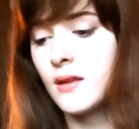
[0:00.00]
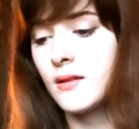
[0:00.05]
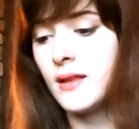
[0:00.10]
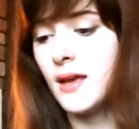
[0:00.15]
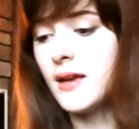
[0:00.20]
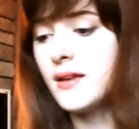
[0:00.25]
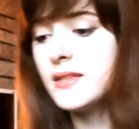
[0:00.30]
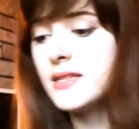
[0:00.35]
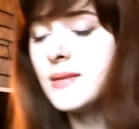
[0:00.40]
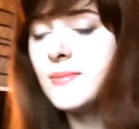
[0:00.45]

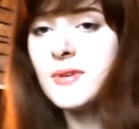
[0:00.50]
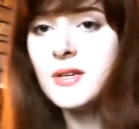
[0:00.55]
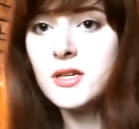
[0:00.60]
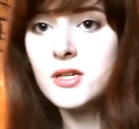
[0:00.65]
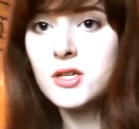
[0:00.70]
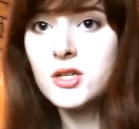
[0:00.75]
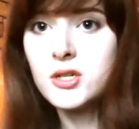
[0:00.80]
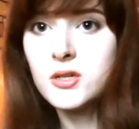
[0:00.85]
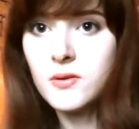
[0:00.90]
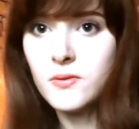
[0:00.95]
Next, I'm going to
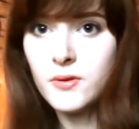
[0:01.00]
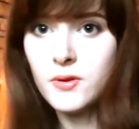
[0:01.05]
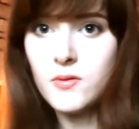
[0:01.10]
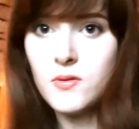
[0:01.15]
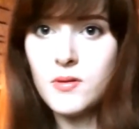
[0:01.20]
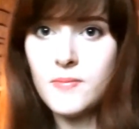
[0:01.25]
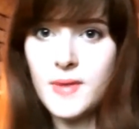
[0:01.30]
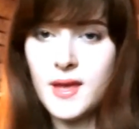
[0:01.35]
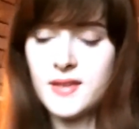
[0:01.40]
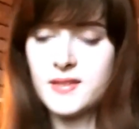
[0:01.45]
show you
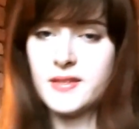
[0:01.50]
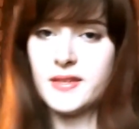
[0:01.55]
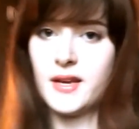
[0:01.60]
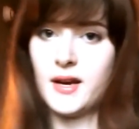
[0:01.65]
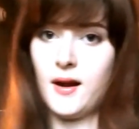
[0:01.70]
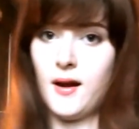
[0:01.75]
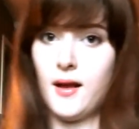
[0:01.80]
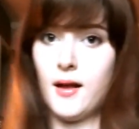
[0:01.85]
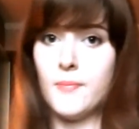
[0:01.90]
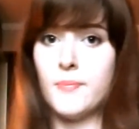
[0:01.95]
a
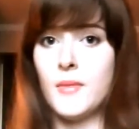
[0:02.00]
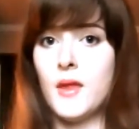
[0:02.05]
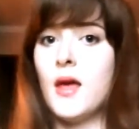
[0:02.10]
mascara.